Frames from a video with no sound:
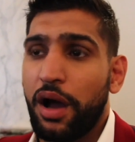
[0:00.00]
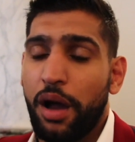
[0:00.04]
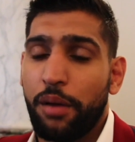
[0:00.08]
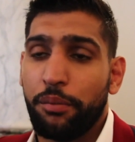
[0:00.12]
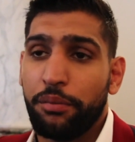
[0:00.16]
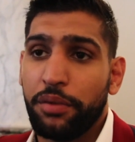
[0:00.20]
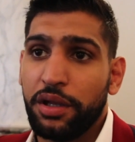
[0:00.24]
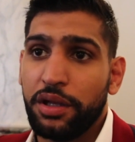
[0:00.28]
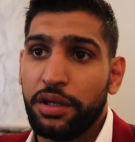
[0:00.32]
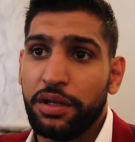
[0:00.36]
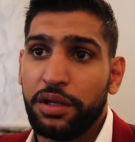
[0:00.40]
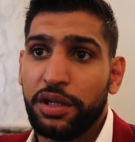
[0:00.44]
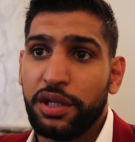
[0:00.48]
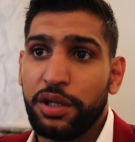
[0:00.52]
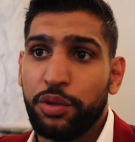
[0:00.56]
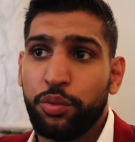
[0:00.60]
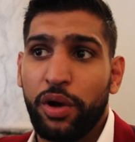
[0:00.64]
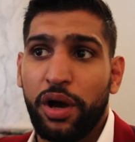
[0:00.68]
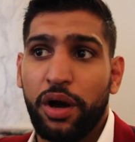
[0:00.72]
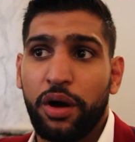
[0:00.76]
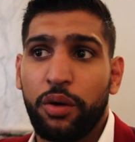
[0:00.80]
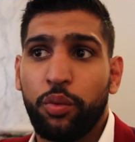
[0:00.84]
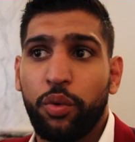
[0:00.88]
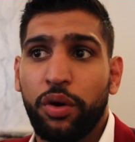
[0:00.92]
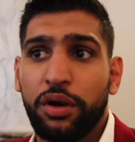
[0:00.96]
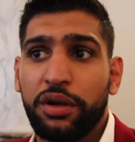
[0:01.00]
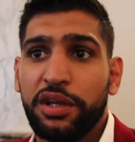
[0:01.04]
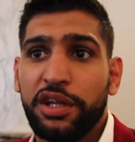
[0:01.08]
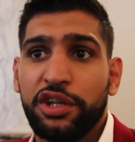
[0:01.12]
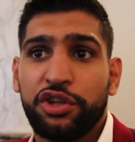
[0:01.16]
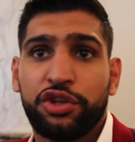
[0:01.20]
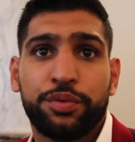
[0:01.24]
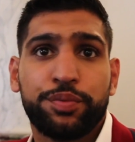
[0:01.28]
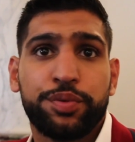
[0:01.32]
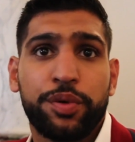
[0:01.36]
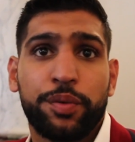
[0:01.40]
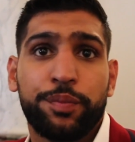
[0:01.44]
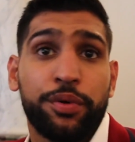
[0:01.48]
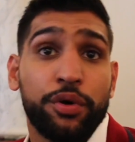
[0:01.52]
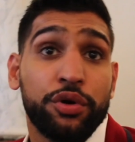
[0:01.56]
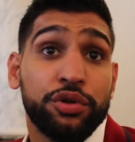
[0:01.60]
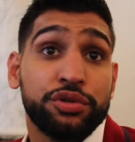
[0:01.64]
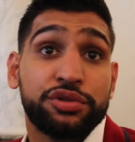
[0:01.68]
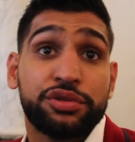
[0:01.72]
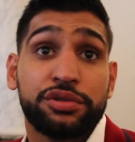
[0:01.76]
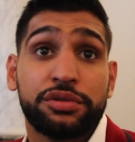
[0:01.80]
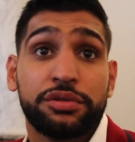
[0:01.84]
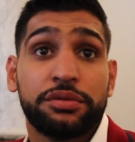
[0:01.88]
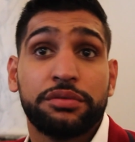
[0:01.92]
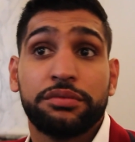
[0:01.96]
I mean, he went on one knee to
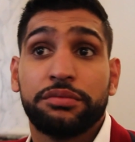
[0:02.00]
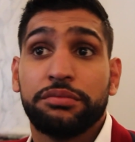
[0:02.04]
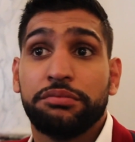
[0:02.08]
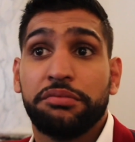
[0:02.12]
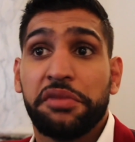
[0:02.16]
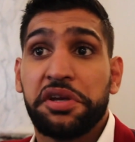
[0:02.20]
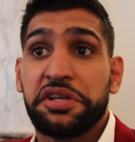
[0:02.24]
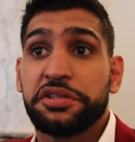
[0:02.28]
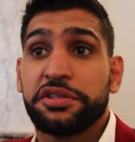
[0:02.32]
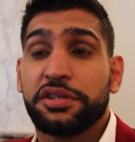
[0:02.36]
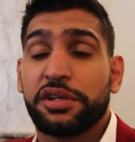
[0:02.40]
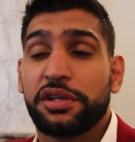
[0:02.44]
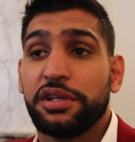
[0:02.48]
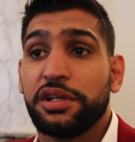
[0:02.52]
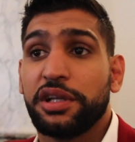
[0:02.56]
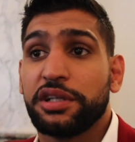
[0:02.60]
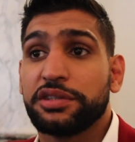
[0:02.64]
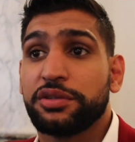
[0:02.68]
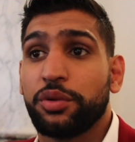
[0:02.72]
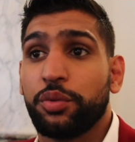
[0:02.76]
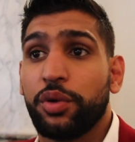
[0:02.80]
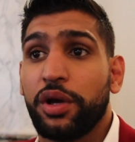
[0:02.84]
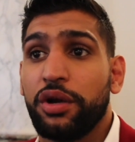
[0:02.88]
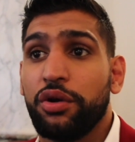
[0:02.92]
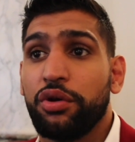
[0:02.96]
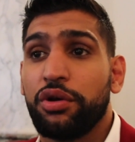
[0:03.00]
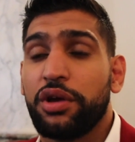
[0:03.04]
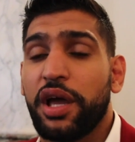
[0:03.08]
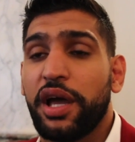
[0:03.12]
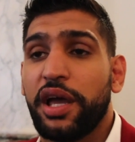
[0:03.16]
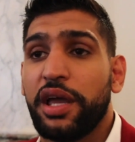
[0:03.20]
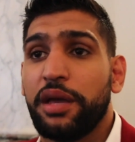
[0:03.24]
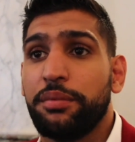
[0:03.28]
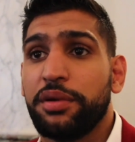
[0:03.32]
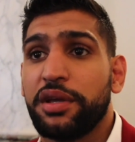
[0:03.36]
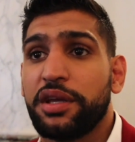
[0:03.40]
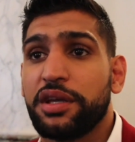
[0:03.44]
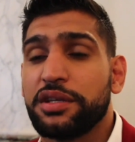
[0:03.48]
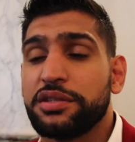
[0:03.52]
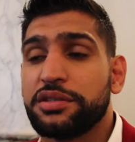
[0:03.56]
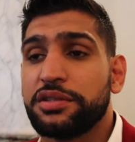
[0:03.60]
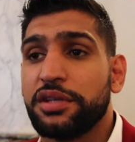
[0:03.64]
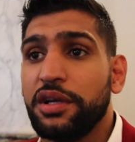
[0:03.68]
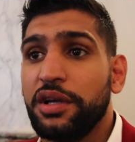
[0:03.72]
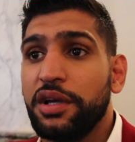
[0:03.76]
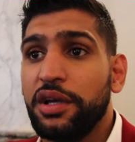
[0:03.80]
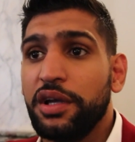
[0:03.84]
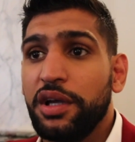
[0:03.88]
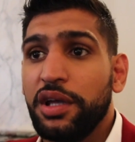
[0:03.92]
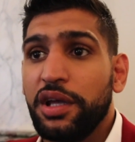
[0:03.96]
propose. Basically, that's the way I look at it, because
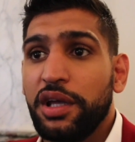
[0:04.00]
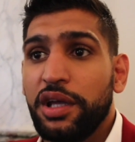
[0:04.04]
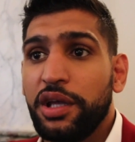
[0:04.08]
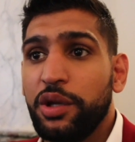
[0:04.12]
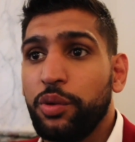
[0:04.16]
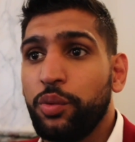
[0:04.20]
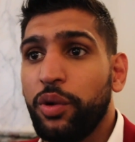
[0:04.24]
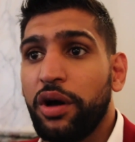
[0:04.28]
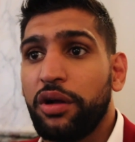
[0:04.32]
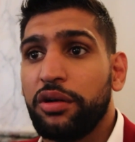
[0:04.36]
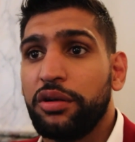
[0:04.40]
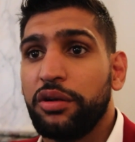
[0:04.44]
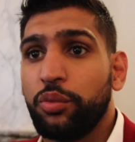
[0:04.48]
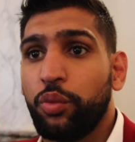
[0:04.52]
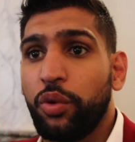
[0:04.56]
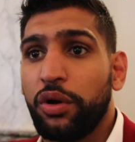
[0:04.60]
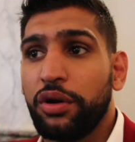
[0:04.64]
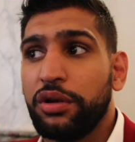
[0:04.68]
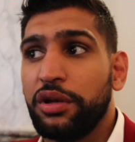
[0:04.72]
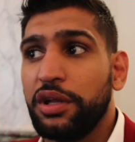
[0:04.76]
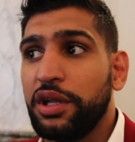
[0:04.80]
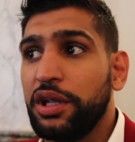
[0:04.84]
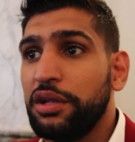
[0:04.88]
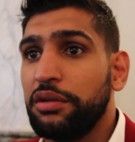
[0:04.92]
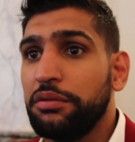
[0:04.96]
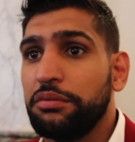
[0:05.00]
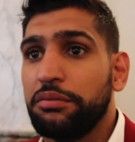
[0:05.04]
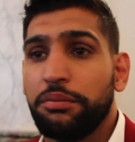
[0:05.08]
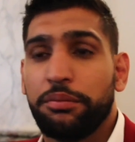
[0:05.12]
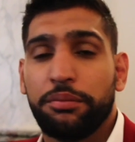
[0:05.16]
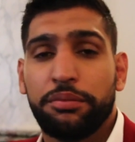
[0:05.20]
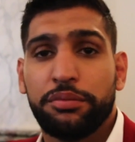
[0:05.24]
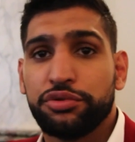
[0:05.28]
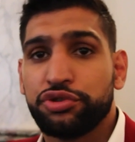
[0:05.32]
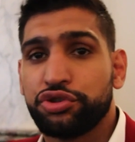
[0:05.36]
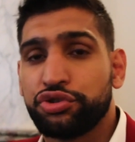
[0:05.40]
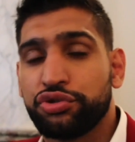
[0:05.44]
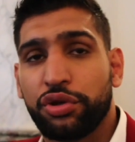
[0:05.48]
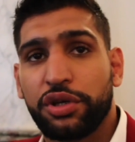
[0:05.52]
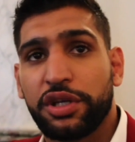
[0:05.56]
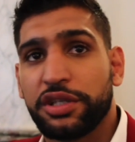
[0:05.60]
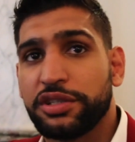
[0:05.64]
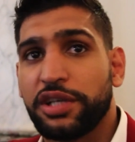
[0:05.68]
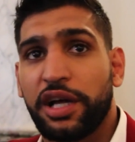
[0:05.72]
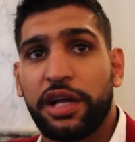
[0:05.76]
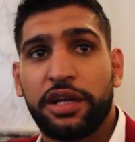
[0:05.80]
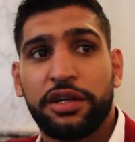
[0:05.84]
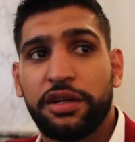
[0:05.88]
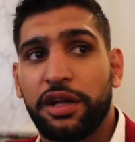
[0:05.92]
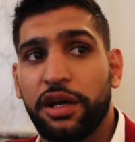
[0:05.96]
he went on one knee, stuck
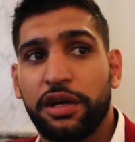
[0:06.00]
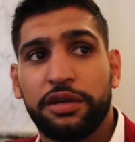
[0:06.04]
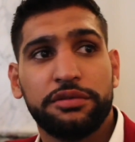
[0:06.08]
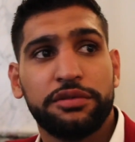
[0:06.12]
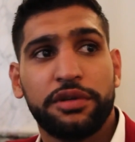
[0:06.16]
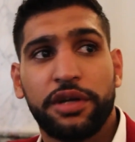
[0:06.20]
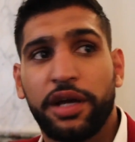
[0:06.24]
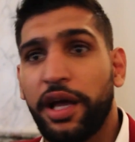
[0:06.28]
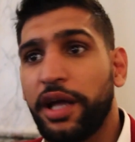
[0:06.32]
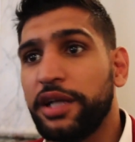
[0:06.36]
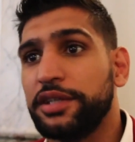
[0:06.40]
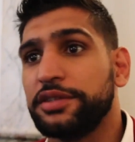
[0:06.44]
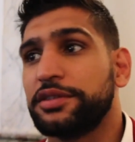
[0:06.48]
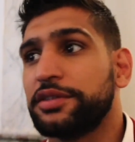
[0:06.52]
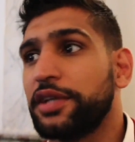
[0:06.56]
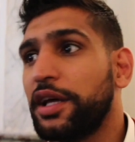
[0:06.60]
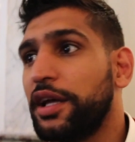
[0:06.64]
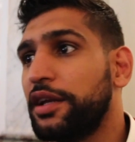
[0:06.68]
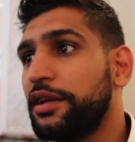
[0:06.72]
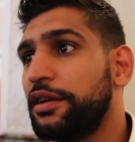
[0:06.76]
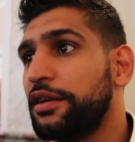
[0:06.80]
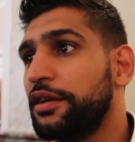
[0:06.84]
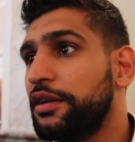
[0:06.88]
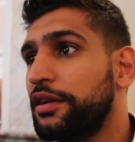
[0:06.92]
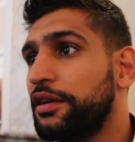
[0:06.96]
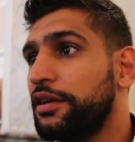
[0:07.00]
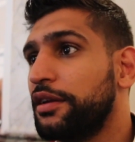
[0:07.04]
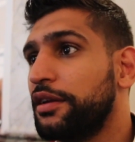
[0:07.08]
his hand out and said,